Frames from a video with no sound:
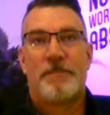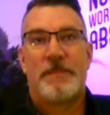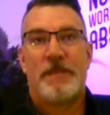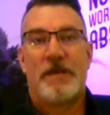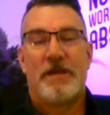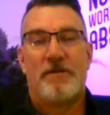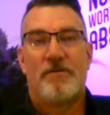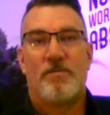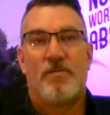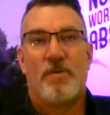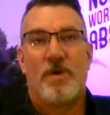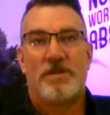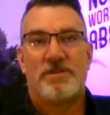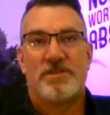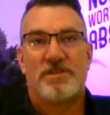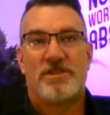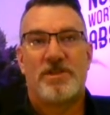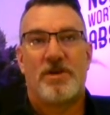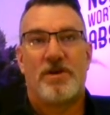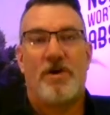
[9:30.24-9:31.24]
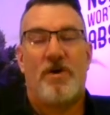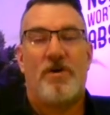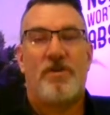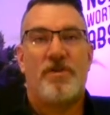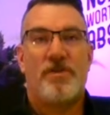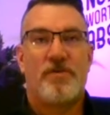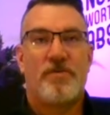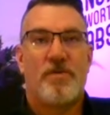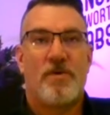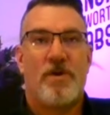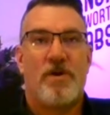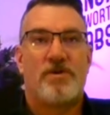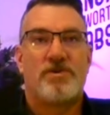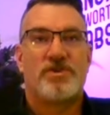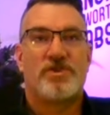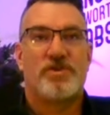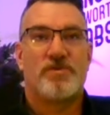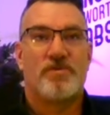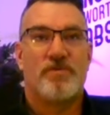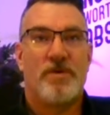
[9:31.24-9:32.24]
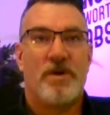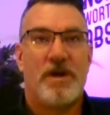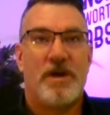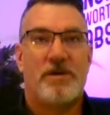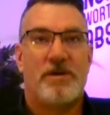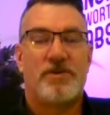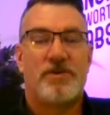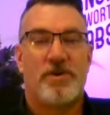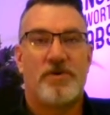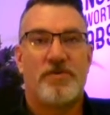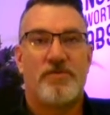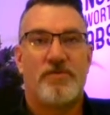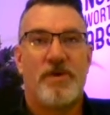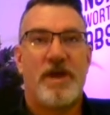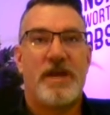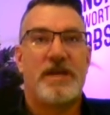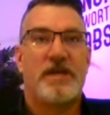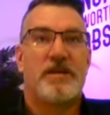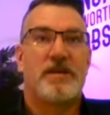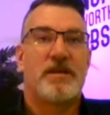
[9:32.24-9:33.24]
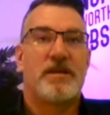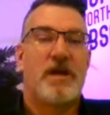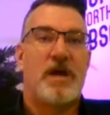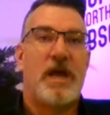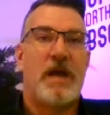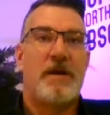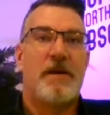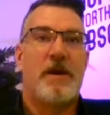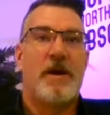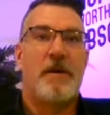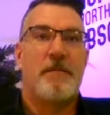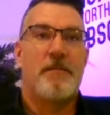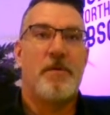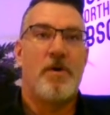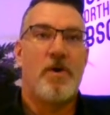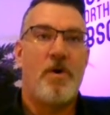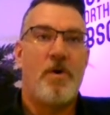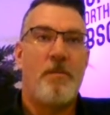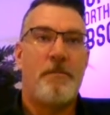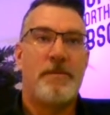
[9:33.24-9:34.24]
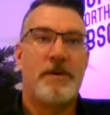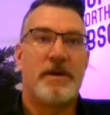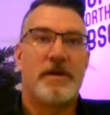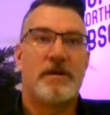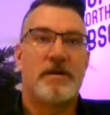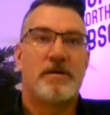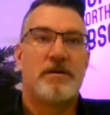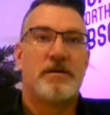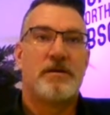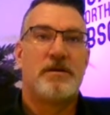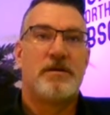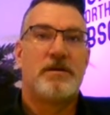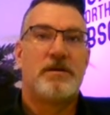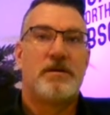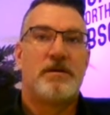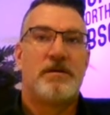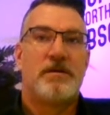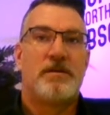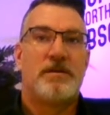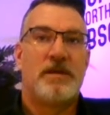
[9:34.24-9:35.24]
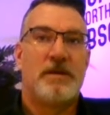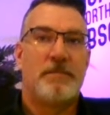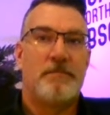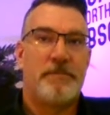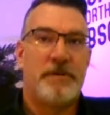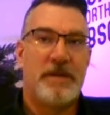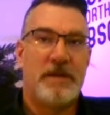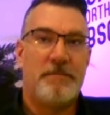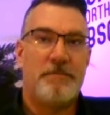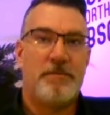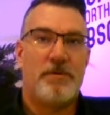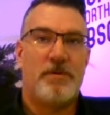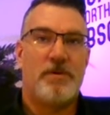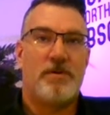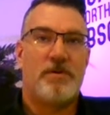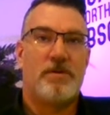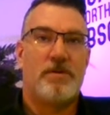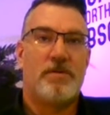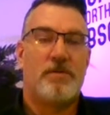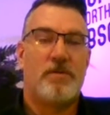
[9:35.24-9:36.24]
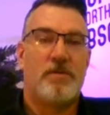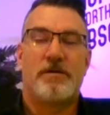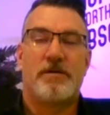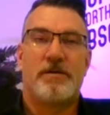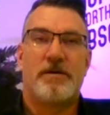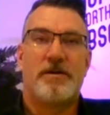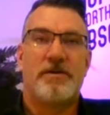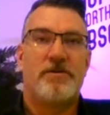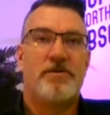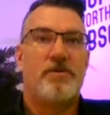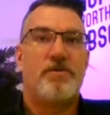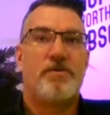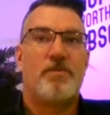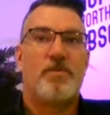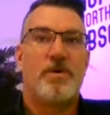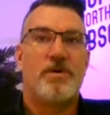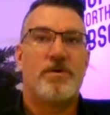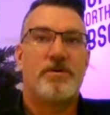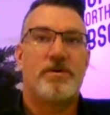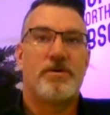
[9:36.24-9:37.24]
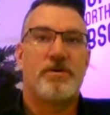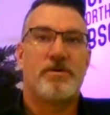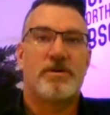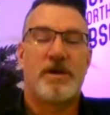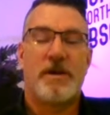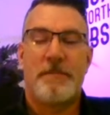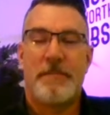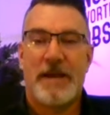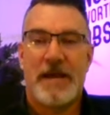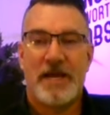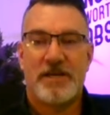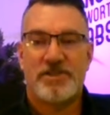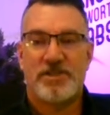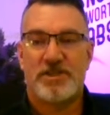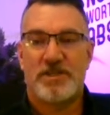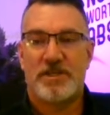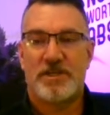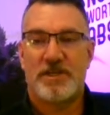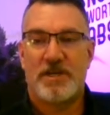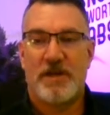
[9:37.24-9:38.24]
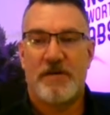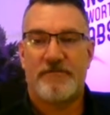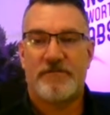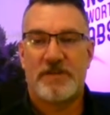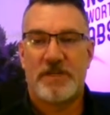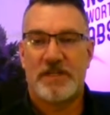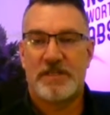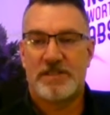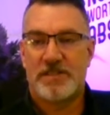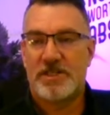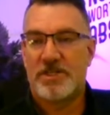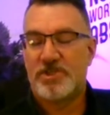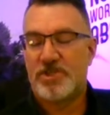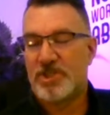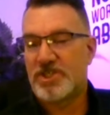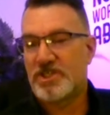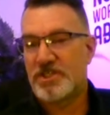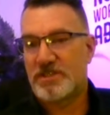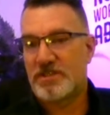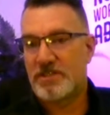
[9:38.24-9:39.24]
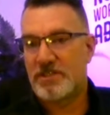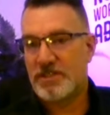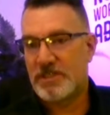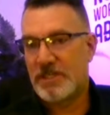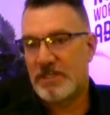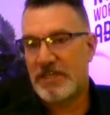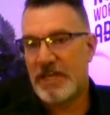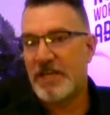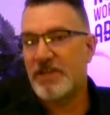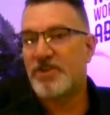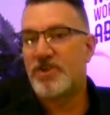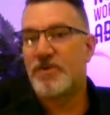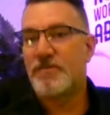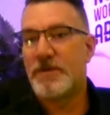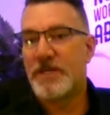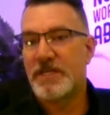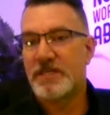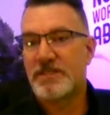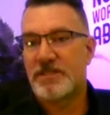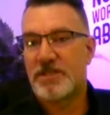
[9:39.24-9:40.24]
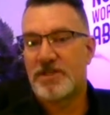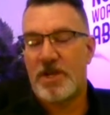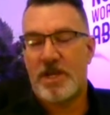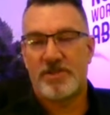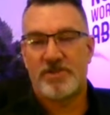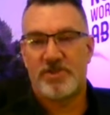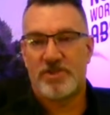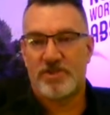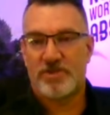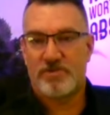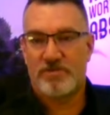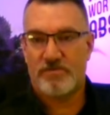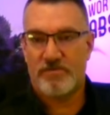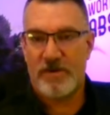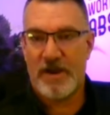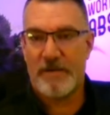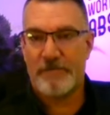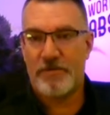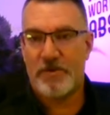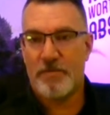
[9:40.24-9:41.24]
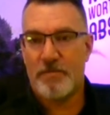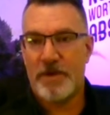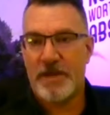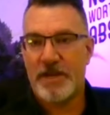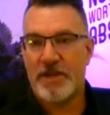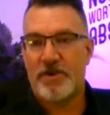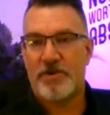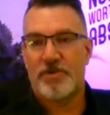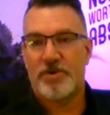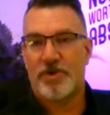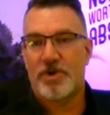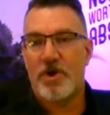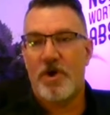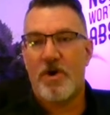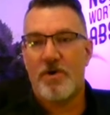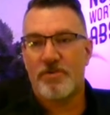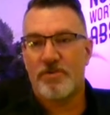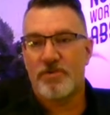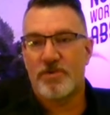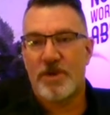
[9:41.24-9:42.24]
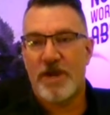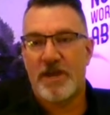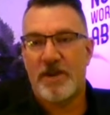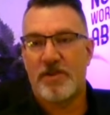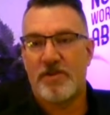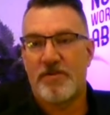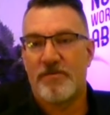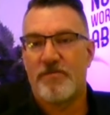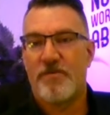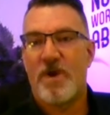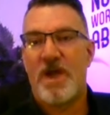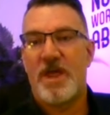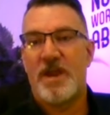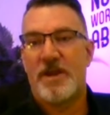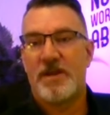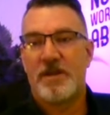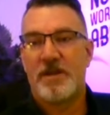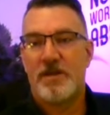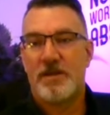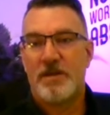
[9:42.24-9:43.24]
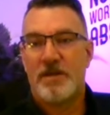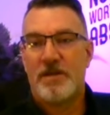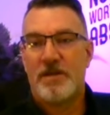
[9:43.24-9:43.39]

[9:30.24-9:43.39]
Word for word: that once the, all the wrongs are right, turned right, I, I'm hoping that people, I don't know the word, are compassionate enough to, to just to take two minutes and not just grab their money or their car or their title and run,